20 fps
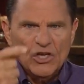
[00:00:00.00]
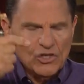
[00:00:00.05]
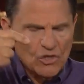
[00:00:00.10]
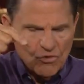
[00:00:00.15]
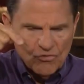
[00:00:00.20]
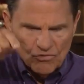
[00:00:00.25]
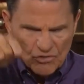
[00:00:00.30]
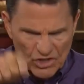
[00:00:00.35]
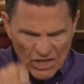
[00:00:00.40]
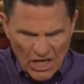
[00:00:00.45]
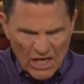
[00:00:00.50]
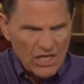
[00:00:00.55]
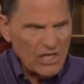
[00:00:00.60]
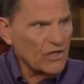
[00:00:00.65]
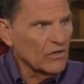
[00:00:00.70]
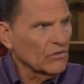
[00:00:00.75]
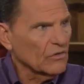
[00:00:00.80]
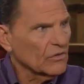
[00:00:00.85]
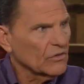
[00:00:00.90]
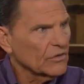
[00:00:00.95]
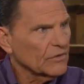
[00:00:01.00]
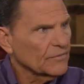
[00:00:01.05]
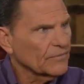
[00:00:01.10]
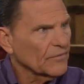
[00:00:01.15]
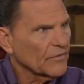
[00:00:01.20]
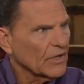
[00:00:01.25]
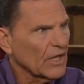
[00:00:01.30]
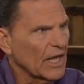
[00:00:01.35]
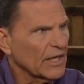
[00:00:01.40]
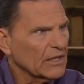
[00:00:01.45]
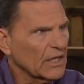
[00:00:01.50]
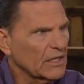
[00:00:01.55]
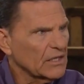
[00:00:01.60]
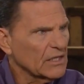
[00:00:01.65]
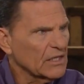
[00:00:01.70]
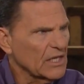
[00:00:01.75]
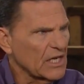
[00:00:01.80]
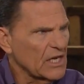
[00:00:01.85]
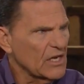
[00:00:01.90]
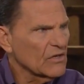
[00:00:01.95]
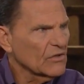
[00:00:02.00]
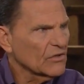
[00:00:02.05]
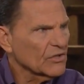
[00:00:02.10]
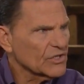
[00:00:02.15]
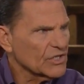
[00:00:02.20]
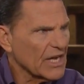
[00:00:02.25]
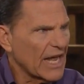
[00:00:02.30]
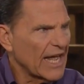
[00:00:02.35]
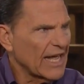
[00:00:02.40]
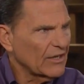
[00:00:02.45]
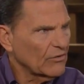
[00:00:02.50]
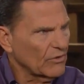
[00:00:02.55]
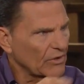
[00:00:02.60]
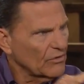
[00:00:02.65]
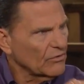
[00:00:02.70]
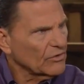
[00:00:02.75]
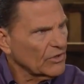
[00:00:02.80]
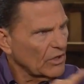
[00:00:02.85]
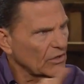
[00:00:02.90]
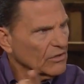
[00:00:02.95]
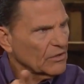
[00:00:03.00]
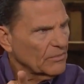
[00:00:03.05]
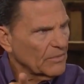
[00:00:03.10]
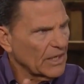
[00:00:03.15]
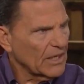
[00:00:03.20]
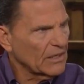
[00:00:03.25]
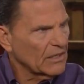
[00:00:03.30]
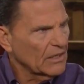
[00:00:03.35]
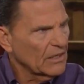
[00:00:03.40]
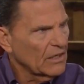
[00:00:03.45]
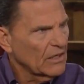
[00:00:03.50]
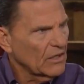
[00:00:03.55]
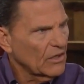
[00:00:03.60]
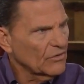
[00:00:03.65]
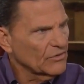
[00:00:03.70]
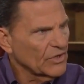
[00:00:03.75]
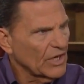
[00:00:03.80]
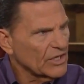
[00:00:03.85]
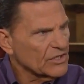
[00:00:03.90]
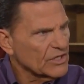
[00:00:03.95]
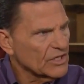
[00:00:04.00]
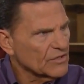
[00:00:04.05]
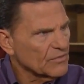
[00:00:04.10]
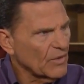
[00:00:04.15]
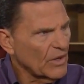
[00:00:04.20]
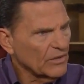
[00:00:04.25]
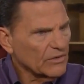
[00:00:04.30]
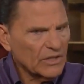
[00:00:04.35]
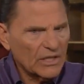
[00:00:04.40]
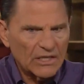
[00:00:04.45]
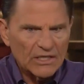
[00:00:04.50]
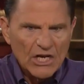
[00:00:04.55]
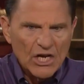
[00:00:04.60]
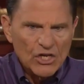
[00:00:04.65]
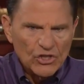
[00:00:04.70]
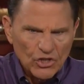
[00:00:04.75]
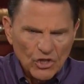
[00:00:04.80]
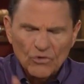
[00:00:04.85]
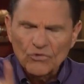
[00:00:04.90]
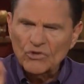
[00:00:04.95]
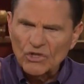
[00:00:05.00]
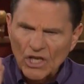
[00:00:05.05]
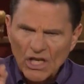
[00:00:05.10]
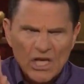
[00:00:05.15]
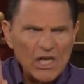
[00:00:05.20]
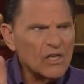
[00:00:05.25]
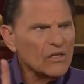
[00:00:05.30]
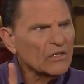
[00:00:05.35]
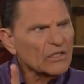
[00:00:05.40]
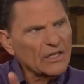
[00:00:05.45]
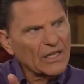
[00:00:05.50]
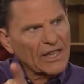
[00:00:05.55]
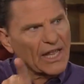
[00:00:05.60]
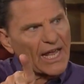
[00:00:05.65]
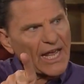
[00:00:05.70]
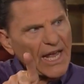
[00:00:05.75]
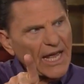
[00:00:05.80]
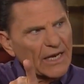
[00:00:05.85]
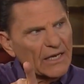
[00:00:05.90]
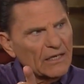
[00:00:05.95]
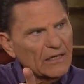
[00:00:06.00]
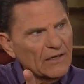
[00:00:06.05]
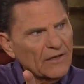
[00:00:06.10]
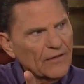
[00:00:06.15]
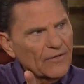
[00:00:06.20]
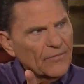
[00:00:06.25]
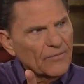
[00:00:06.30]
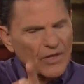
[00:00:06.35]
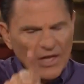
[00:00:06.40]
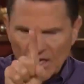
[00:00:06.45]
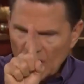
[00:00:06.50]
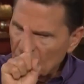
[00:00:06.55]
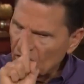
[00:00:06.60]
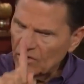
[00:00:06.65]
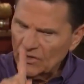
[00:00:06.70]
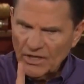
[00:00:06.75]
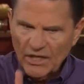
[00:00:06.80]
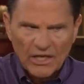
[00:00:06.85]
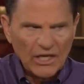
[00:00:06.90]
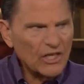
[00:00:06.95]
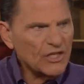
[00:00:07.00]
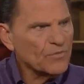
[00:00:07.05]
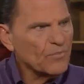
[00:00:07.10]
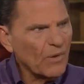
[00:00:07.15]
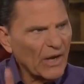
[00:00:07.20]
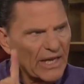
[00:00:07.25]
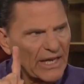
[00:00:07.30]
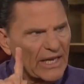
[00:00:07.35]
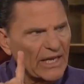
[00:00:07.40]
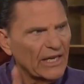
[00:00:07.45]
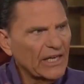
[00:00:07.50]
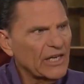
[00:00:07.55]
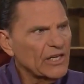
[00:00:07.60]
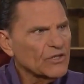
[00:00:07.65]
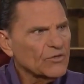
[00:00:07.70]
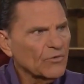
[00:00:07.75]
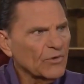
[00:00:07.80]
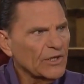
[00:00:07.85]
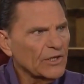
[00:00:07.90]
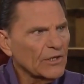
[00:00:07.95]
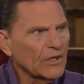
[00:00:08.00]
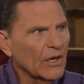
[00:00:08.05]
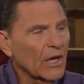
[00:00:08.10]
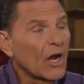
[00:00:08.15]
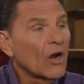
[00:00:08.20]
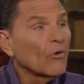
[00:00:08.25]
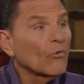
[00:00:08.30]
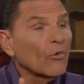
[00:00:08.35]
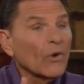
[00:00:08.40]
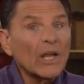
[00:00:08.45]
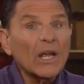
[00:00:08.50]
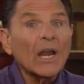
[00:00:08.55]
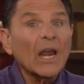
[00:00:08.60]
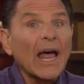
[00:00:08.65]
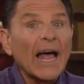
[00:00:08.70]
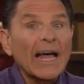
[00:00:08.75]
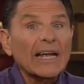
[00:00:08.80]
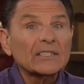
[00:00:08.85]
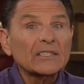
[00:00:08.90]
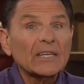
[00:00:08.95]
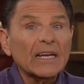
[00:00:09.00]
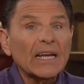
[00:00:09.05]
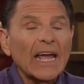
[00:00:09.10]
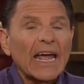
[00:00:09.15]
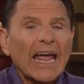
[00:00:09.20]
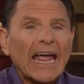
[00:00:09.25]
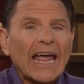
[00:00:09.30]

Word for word: You yield, like that yield sign we were talking about on yesterday's broadcast. You yield to that. Yield to His plan, His will. That's realizing right.